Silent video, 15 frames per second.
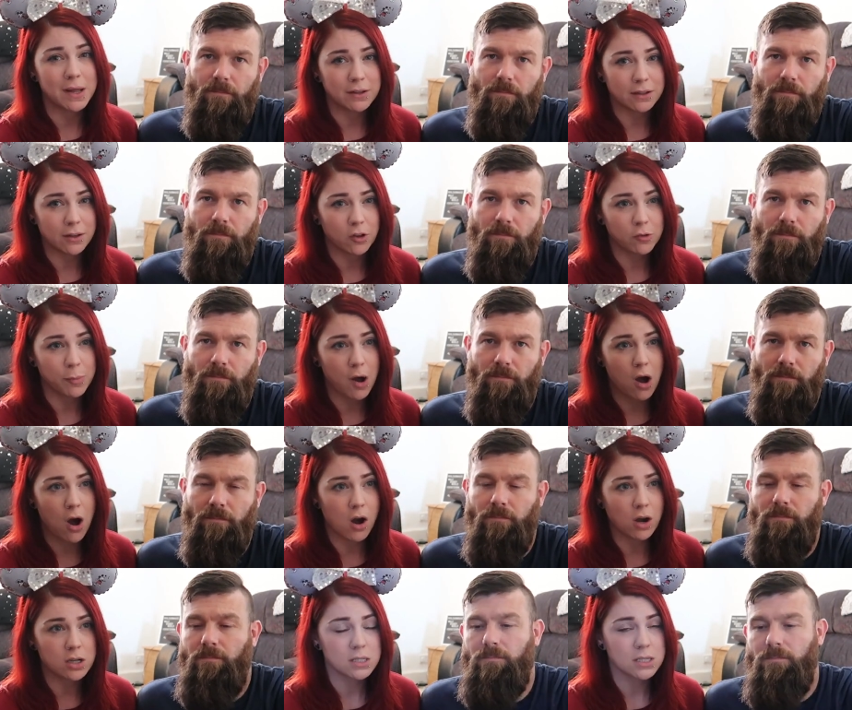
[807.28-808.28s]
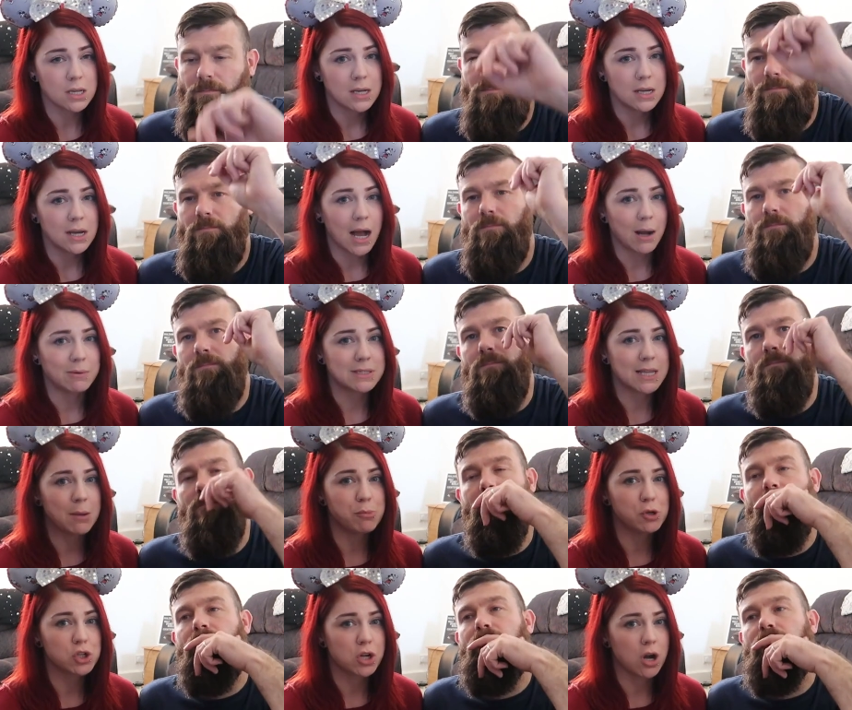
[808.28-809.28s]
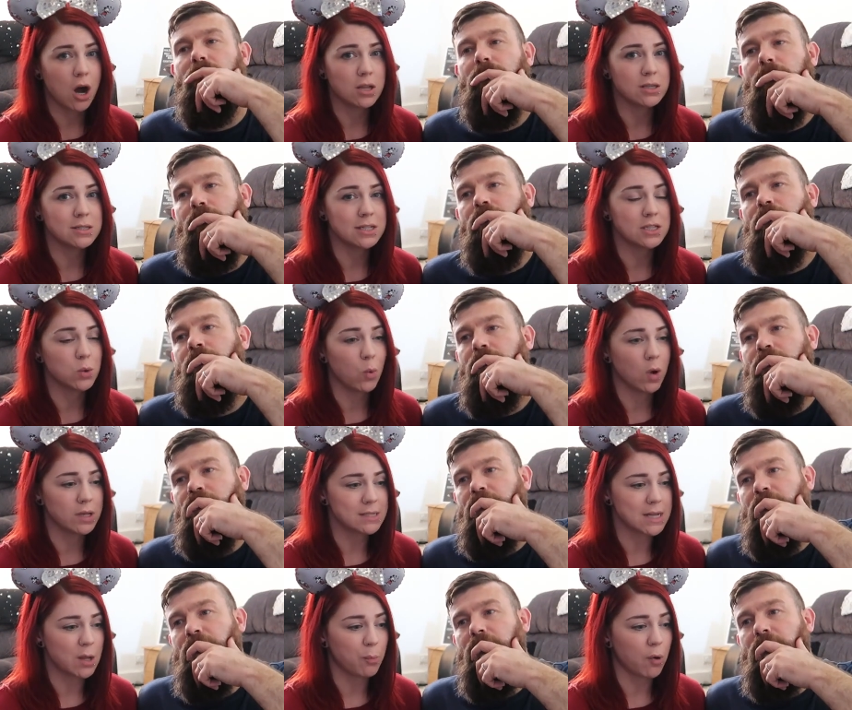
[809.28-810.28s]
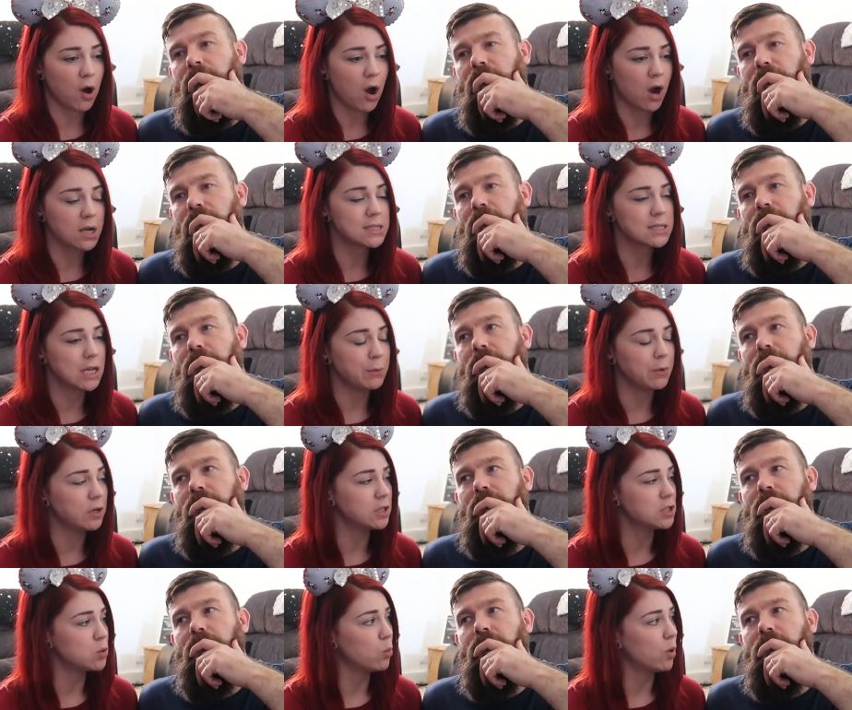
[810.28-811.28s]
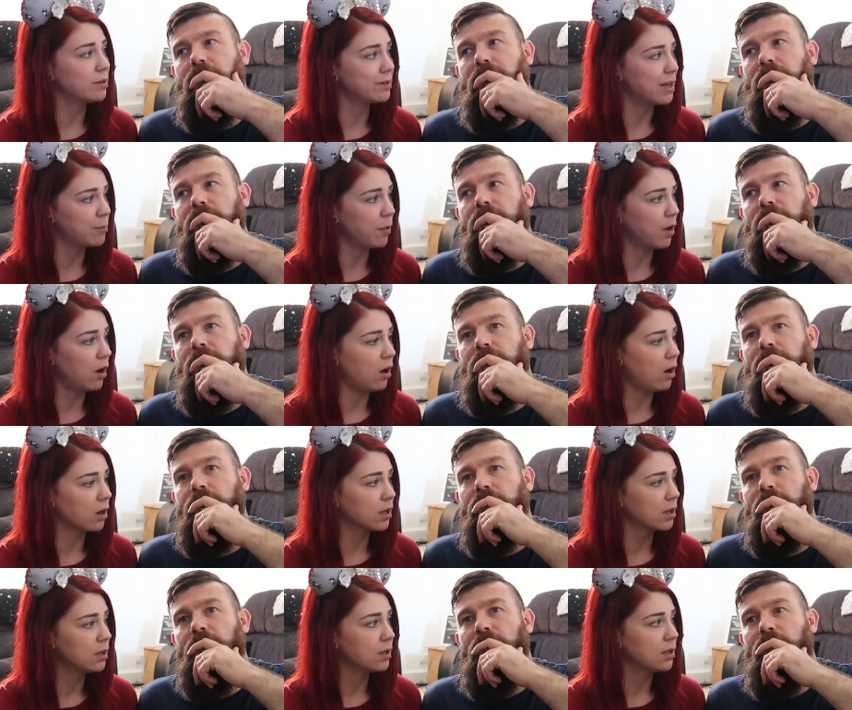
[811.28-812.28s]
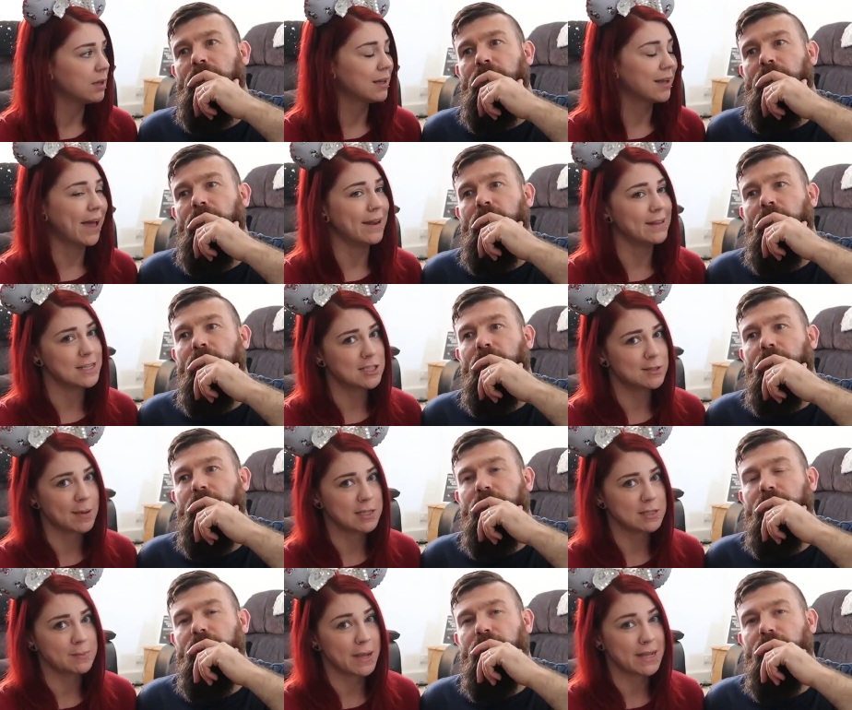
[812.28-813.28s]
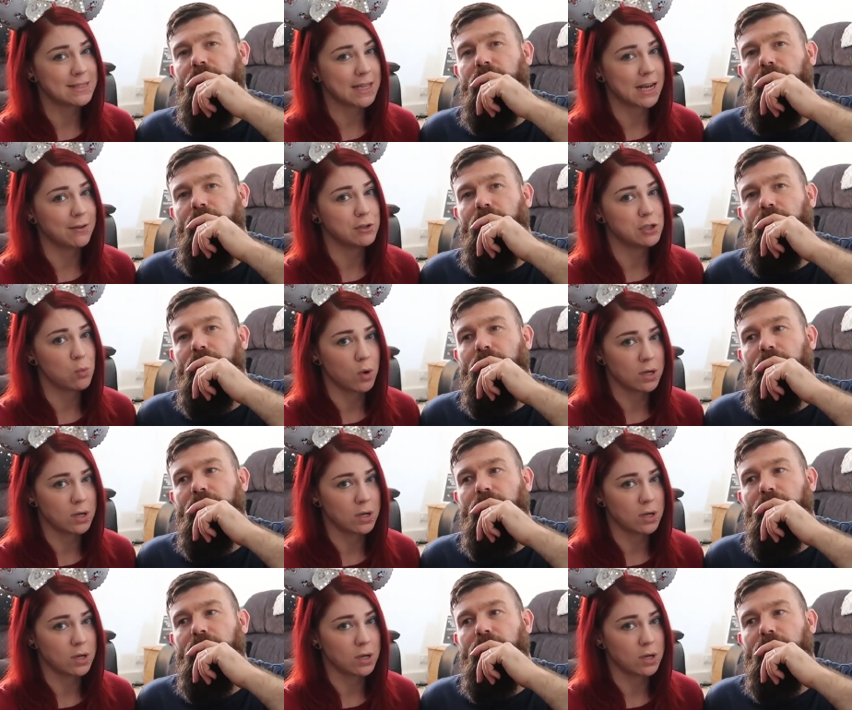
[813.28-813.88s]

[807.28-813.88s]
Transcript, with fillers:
Speaker 1: to spend at those parks. I would say Busch Gardens is a one-day park, SeaWorld is a one-day park, Kennedy Space Center was a